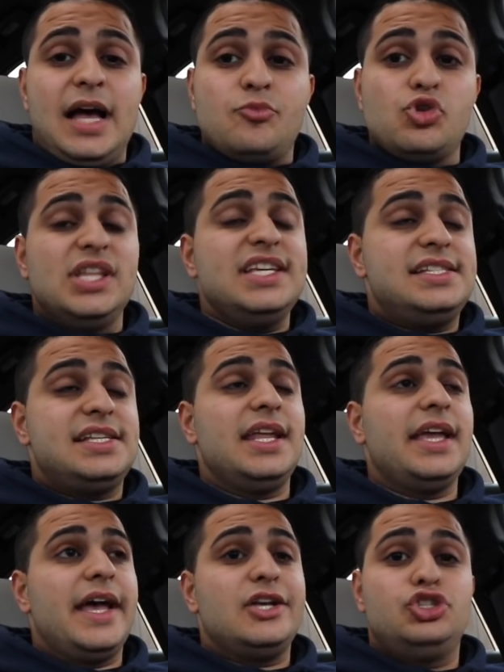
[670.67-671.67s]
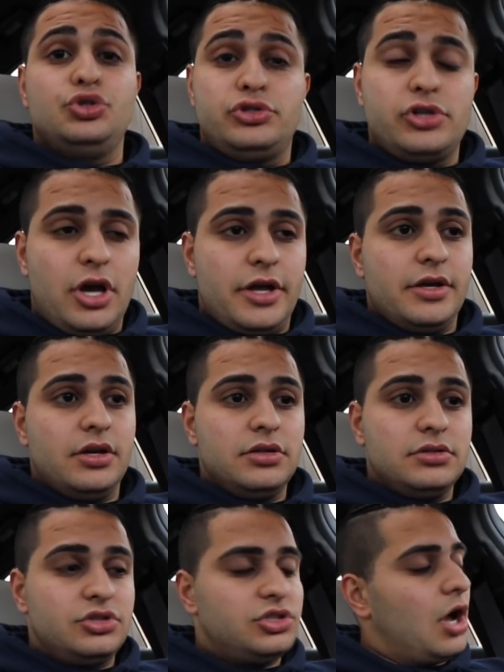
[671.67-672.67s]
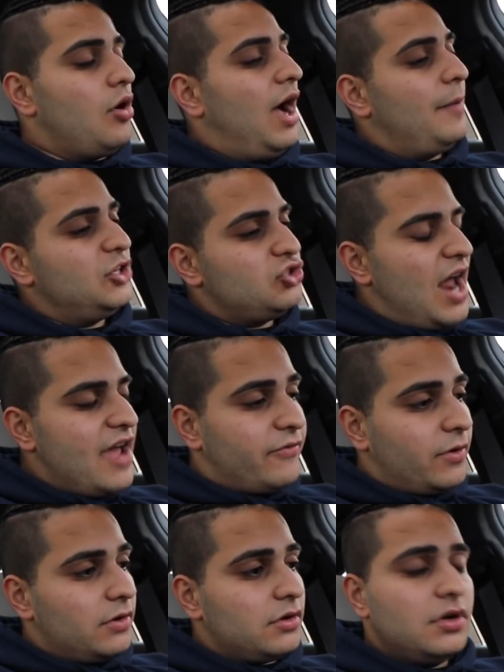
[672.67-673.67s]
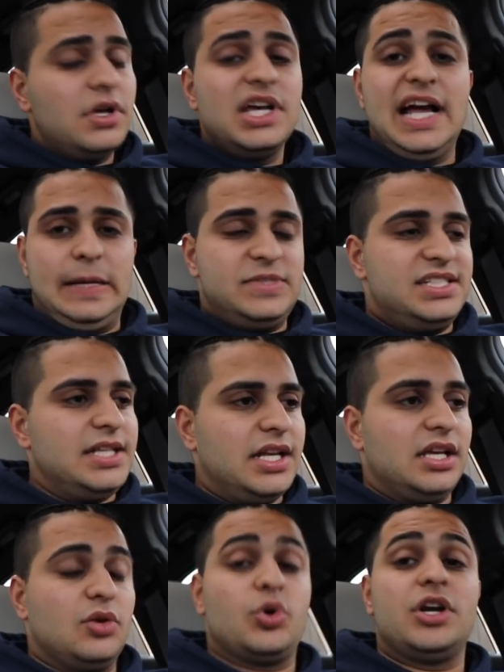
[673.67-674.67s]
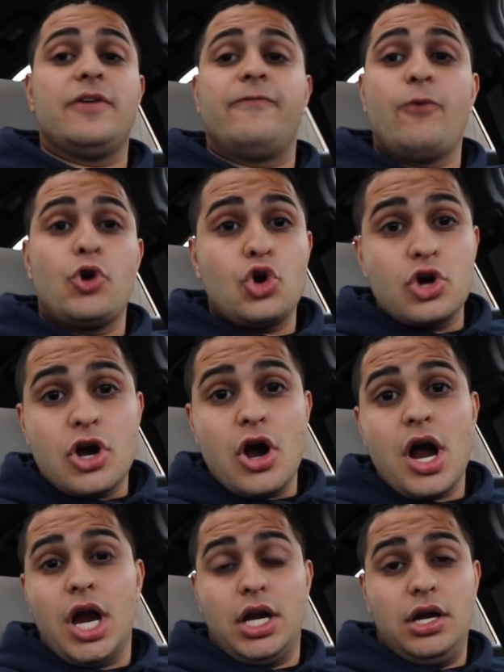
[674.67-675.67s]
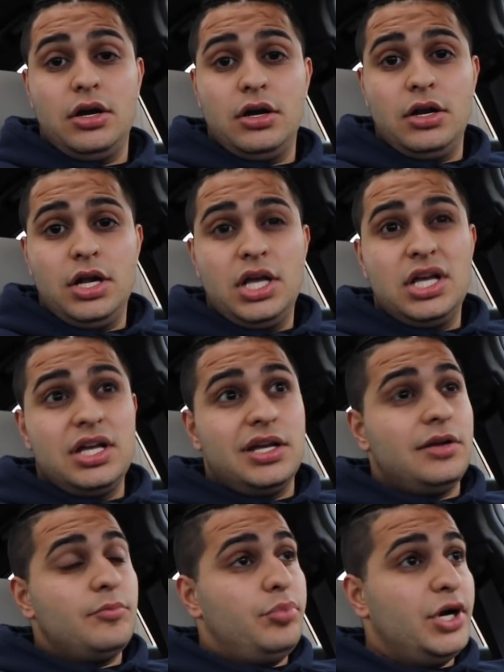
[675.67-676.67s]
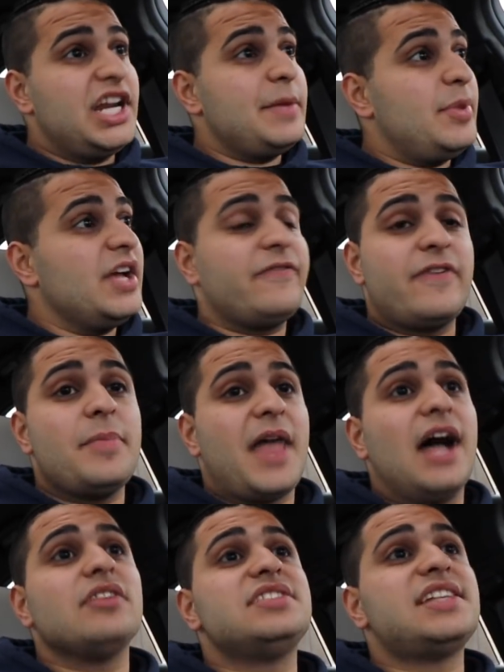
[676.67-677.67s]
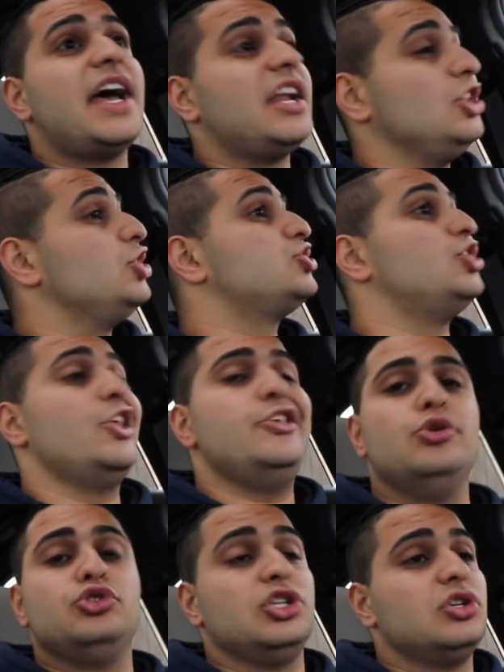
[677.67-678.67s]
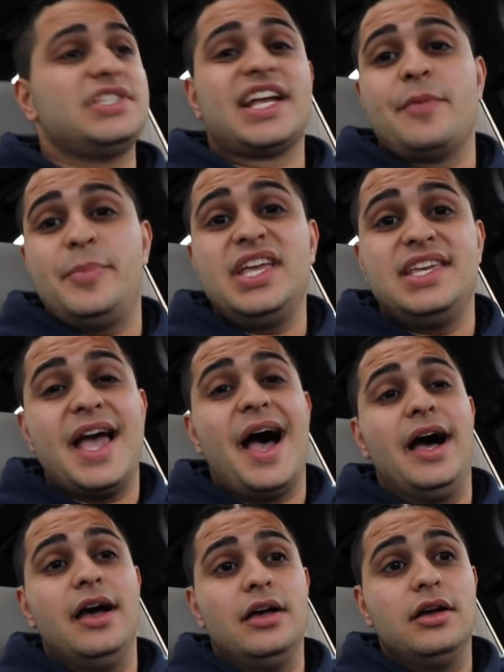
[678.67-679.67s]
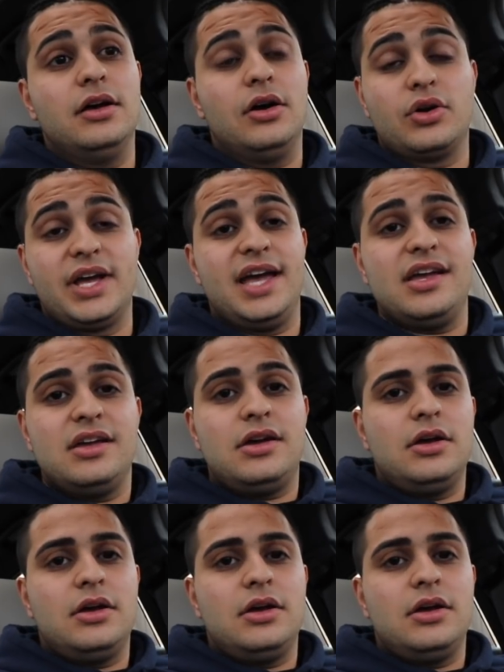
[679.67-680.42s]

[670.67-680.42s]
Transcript: I'm really sitting as you should. So I'm a driver. I'm sitting. We're in a 4-door car. Pretty big from the outside. It looks huge. It looks like a big yacht. Okay?